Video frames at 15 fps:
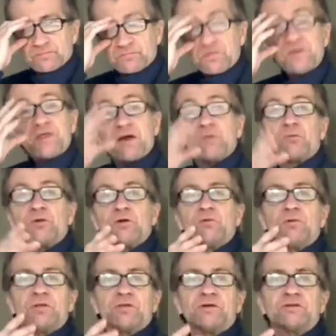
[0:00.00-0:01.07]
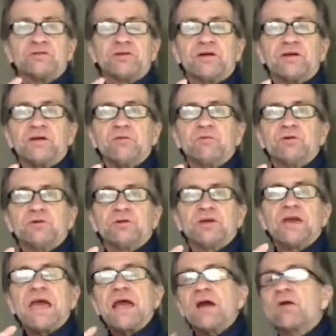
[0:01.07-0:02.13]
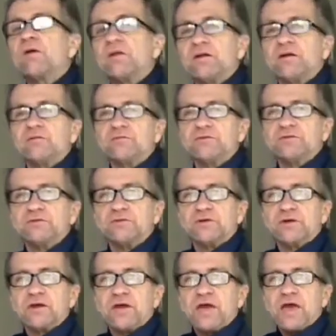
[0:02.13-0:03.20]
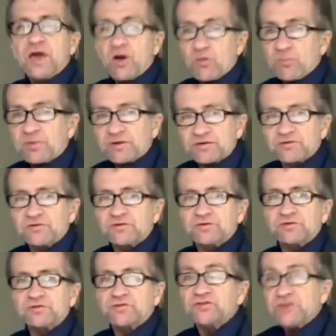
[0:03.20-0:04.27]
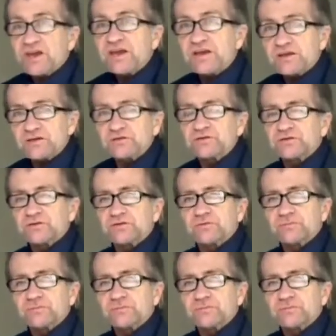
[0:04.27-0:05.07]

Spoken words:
be that real with us, that he would care enough to help us to change.